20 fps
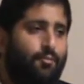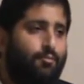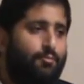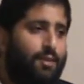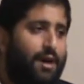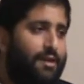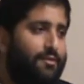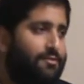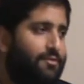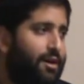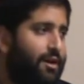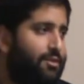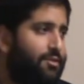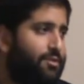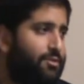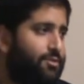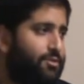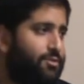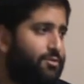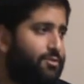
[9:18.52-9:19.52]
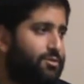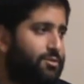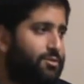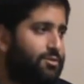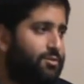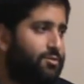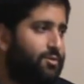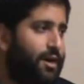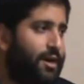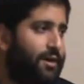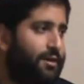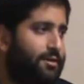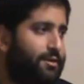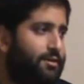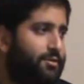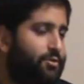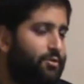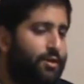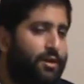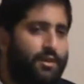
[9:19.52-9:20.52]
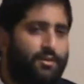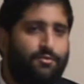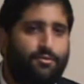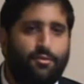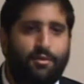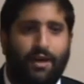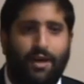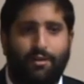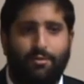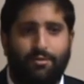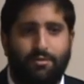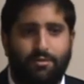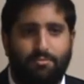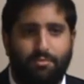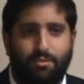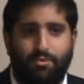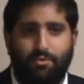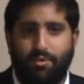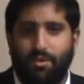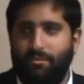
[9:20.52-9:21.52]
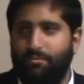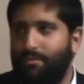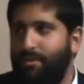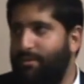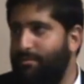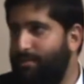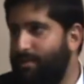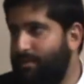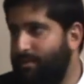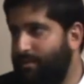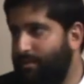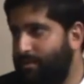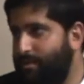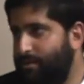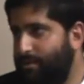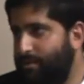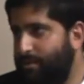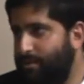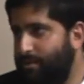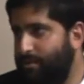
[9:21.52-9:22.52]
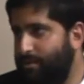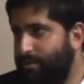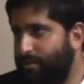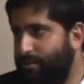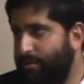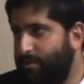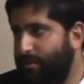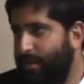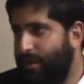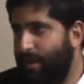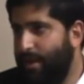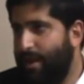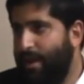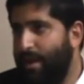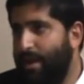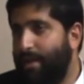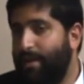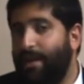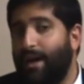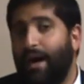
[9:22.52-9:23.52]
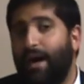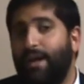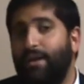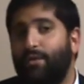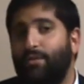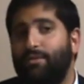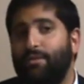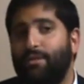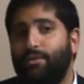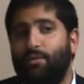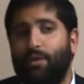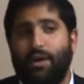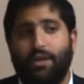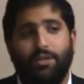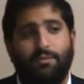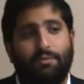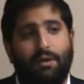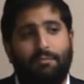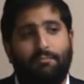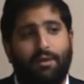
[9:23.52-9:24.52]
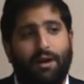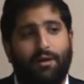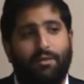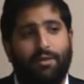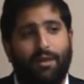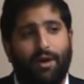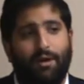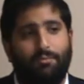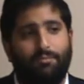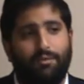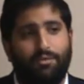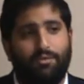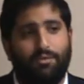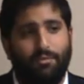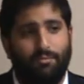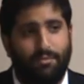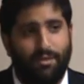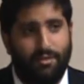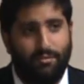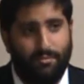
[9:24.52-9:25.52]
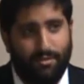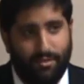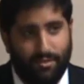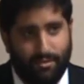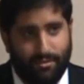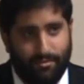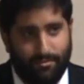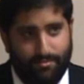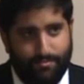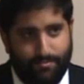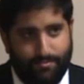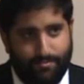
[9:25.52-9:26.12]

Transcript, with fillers: My father used to wait twenty-four hours between meat and milk, and I only wash my mouth out between meat and milk.